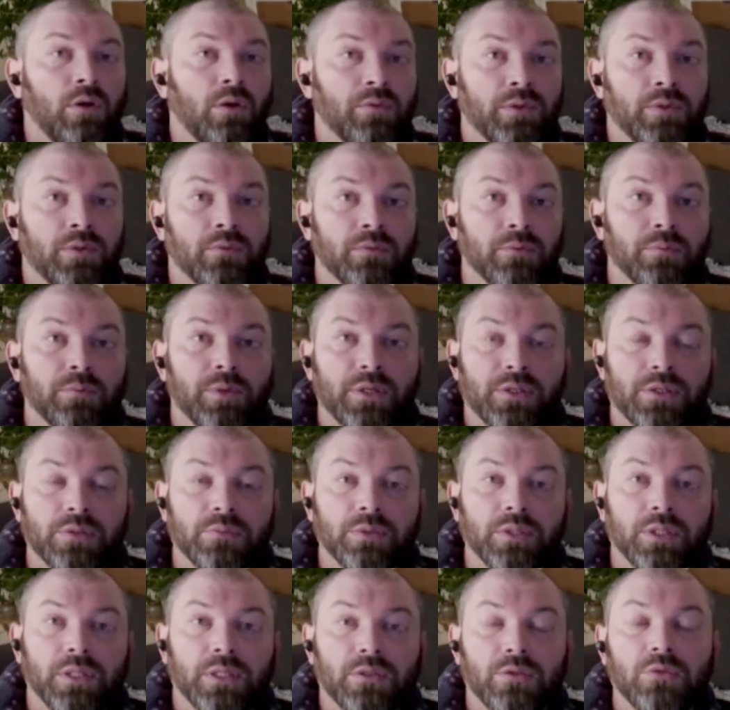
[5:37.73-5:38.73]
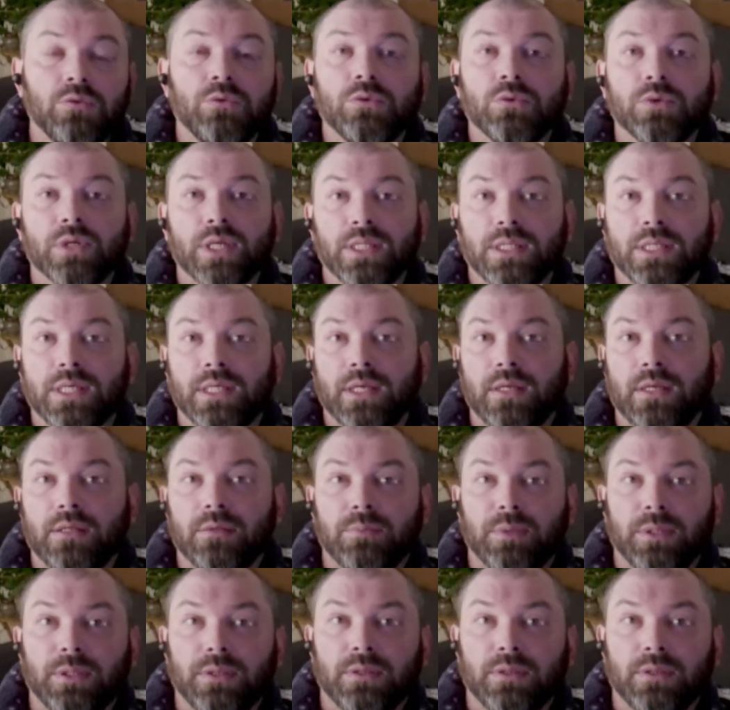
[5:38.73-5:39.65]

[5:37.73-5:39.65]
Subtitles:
the information we need to create that enemy,